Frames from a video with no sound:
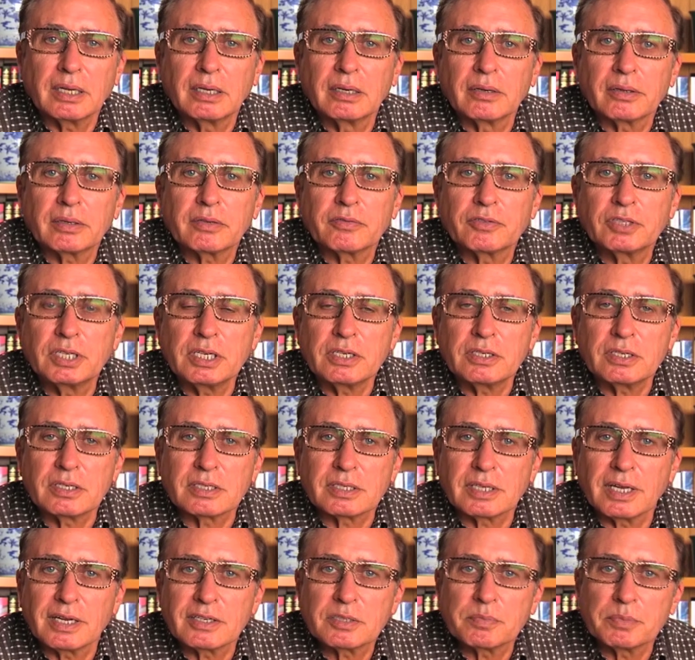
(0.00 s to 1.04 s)
A lot of teachers
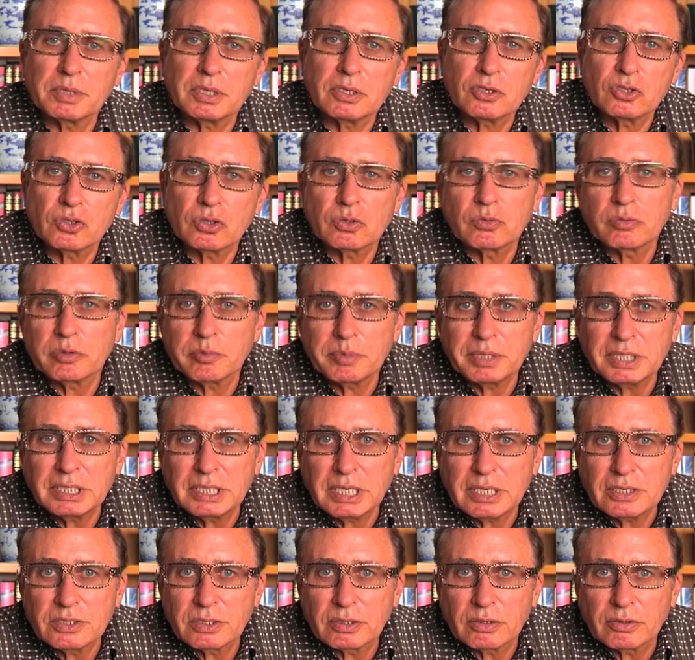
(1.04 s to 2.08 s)
ask me, should we be
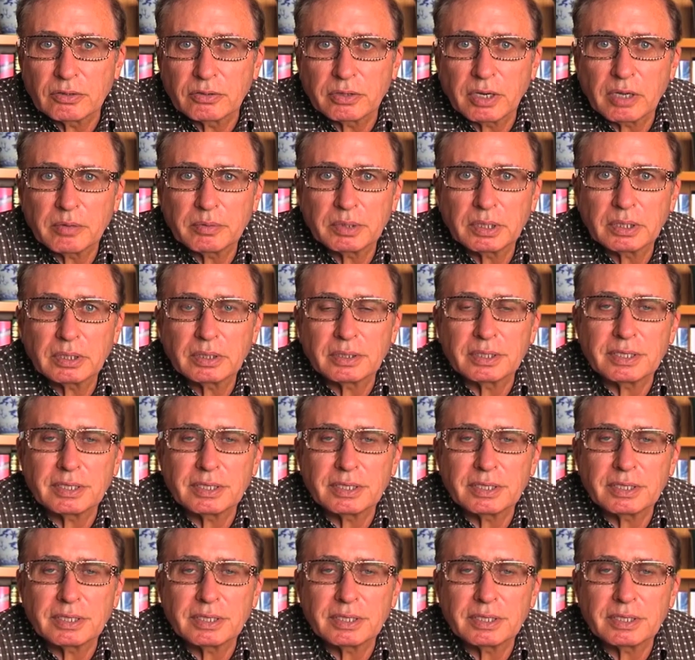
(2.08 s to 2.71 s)
teaching grammar?